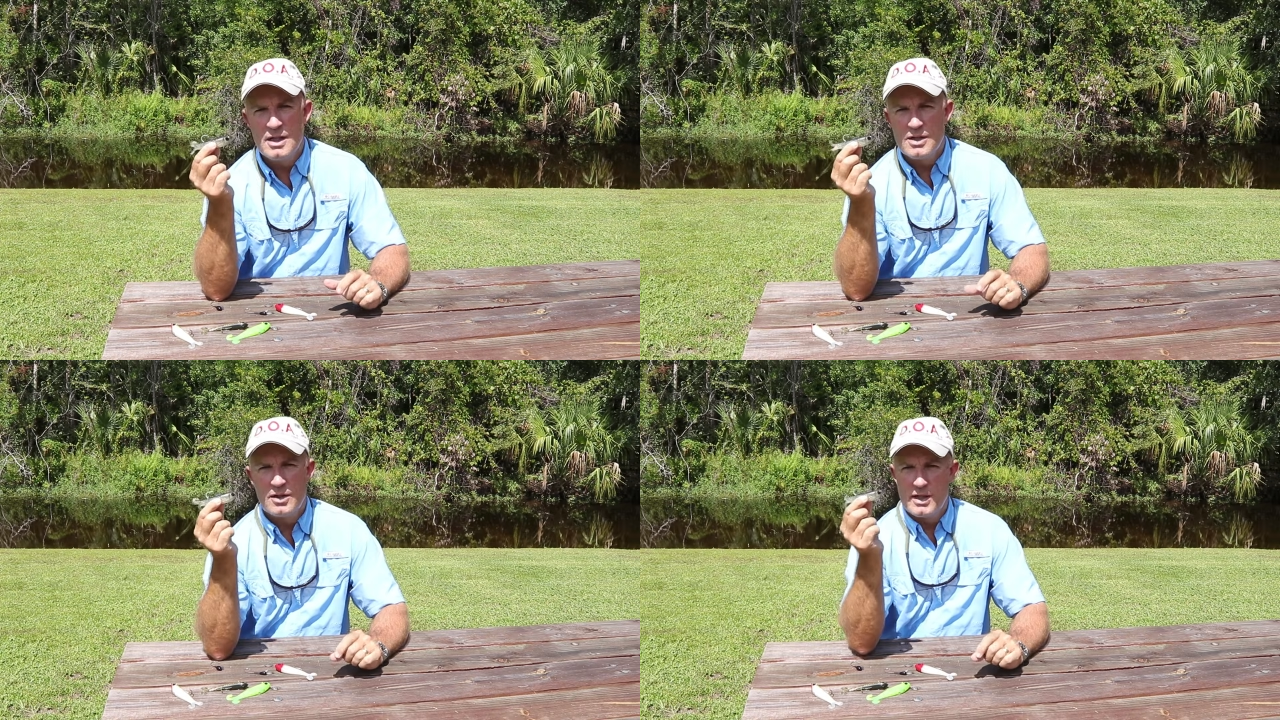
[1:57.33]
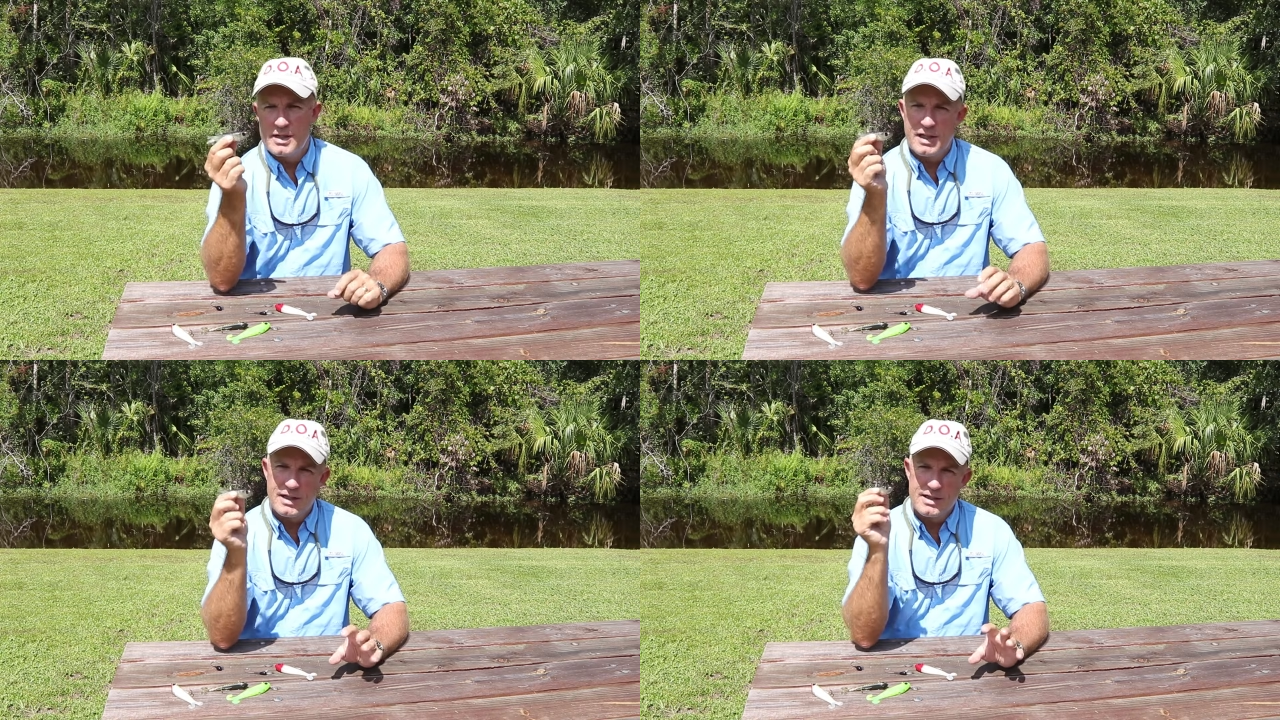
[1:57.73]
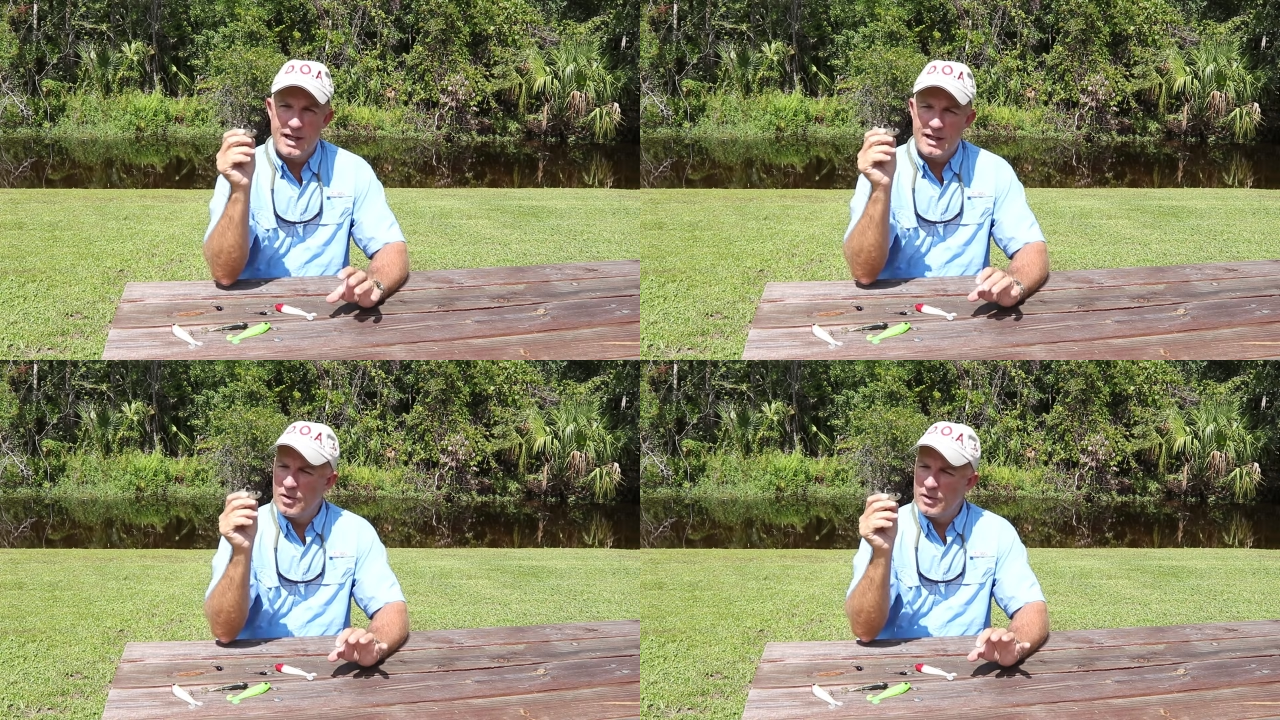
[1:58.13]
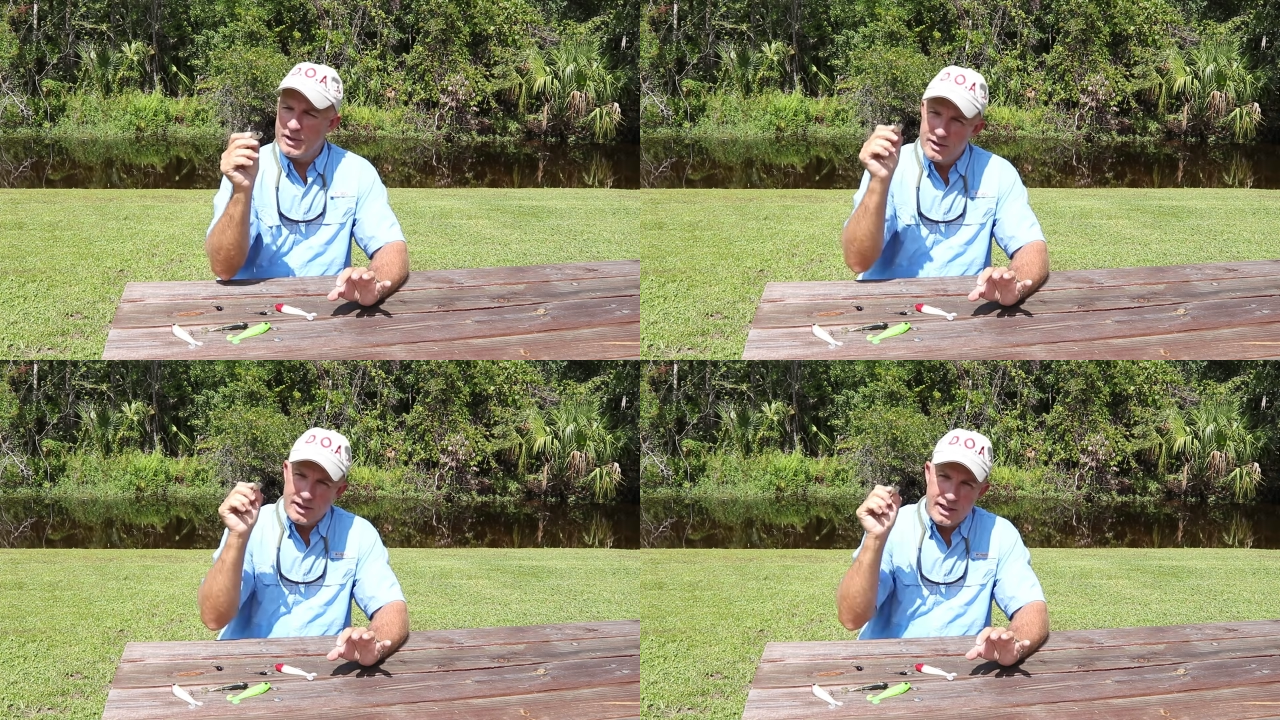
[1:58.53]
So this thing is not only
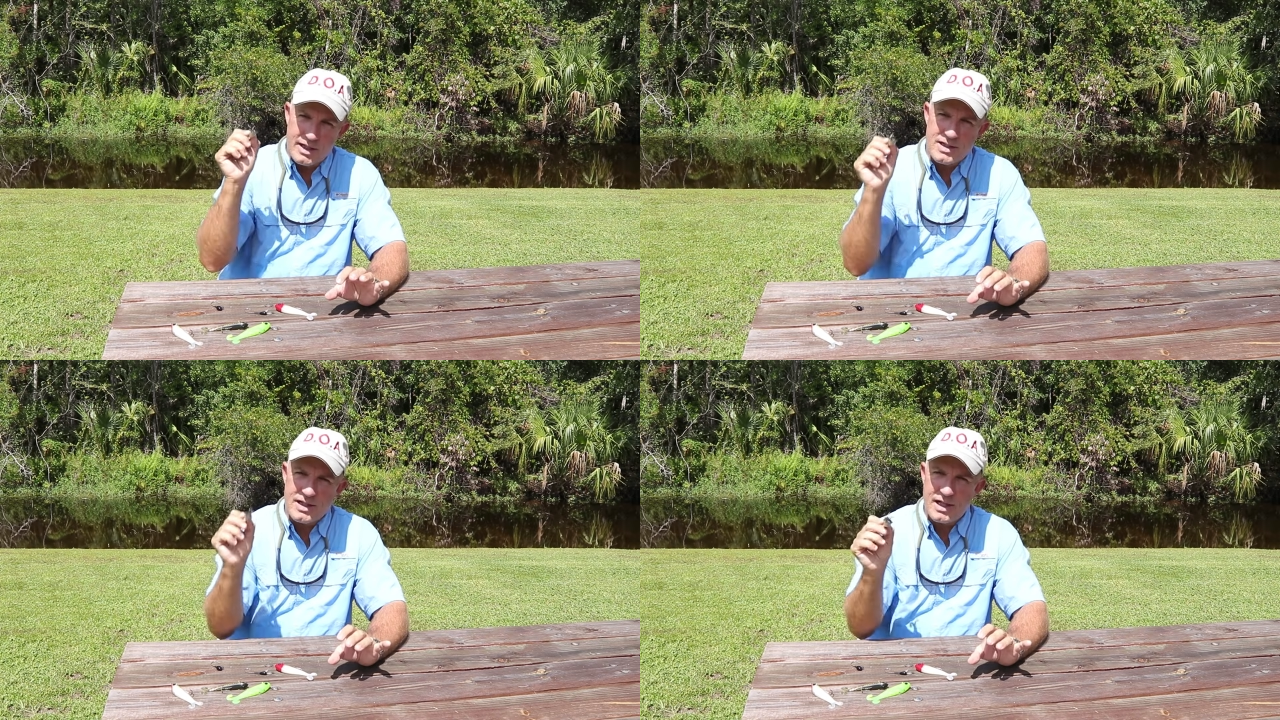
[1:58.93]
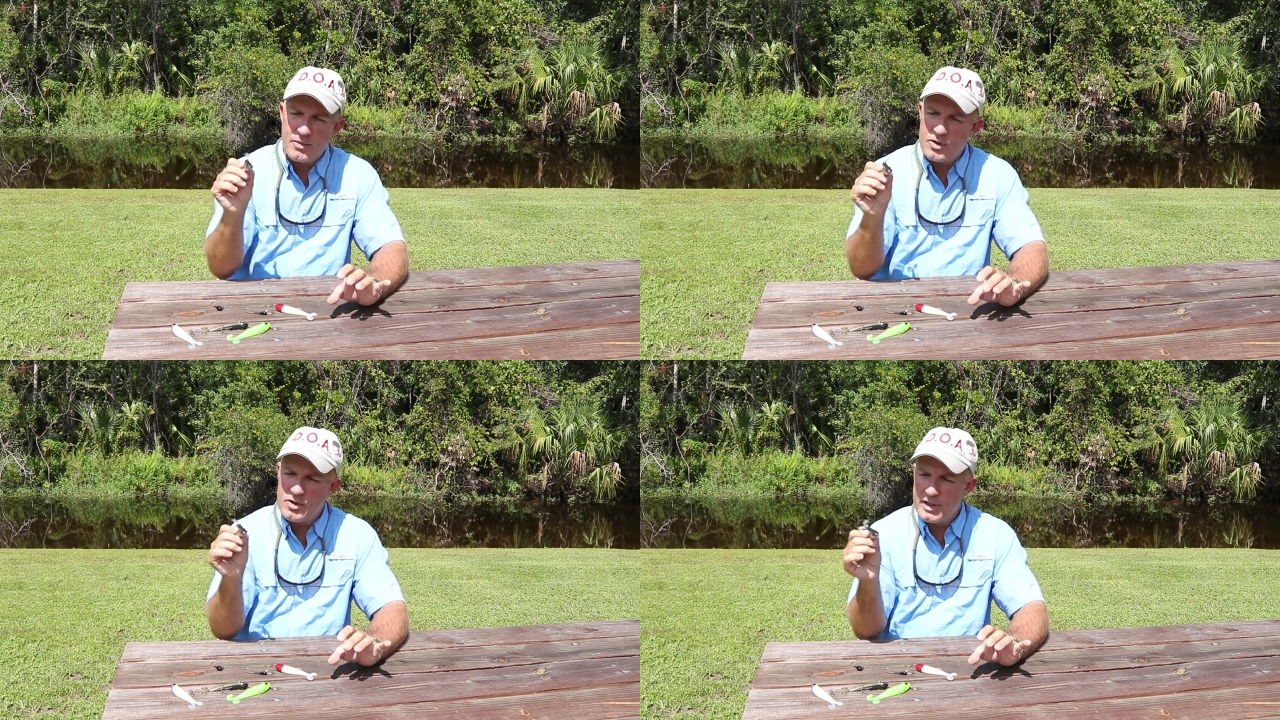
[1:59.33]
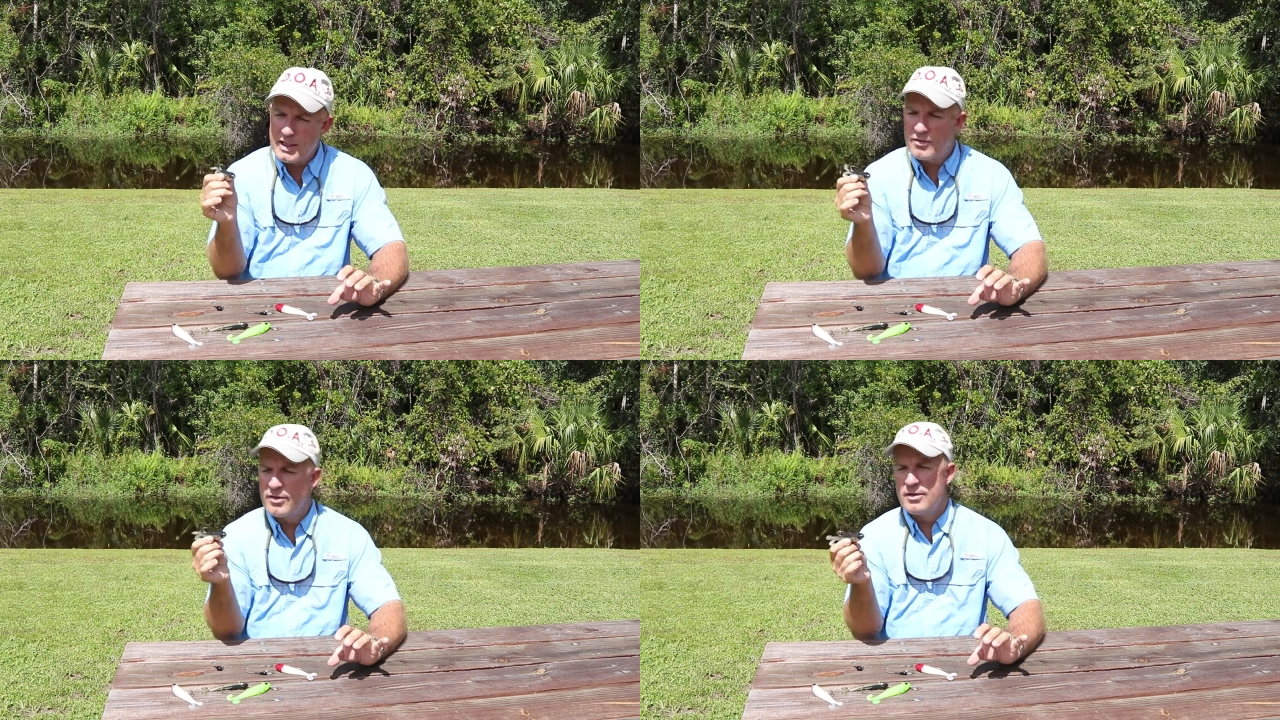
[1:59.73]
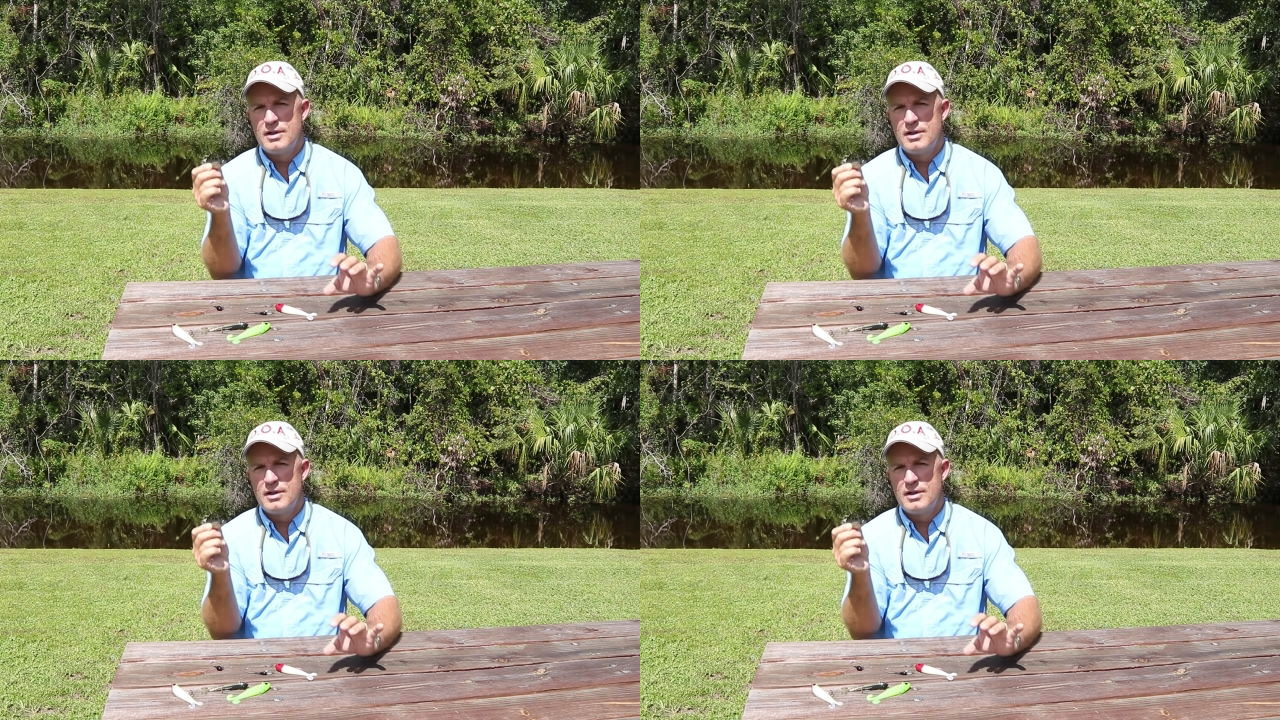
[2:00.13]
good on a steady retrieve.